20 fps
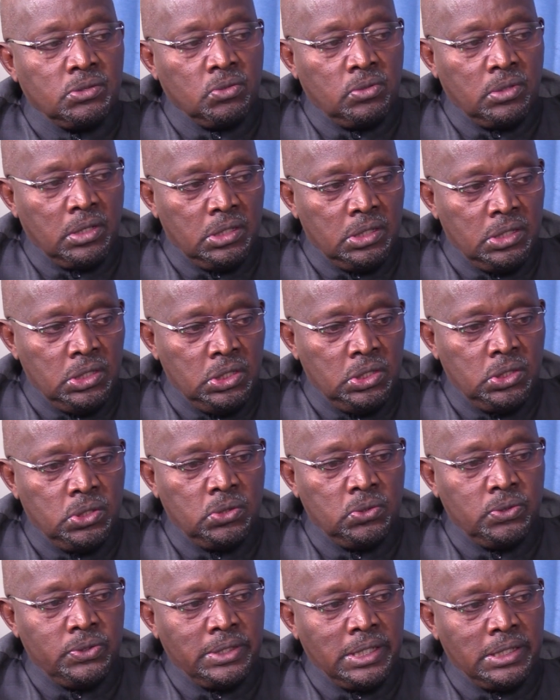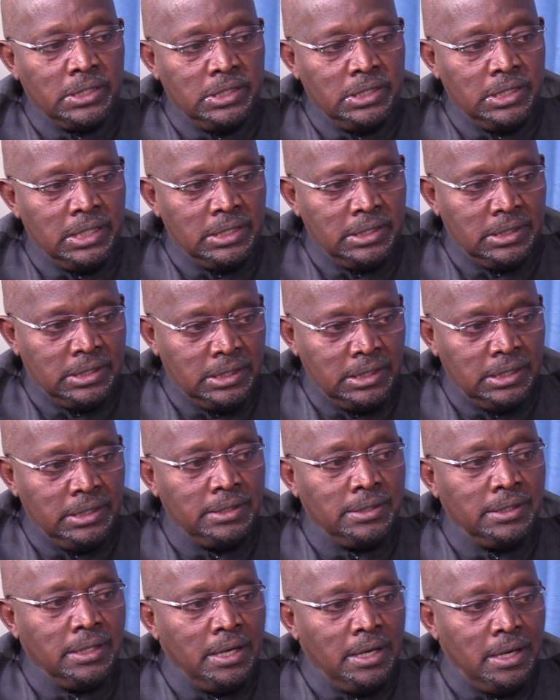to the issues that GNCs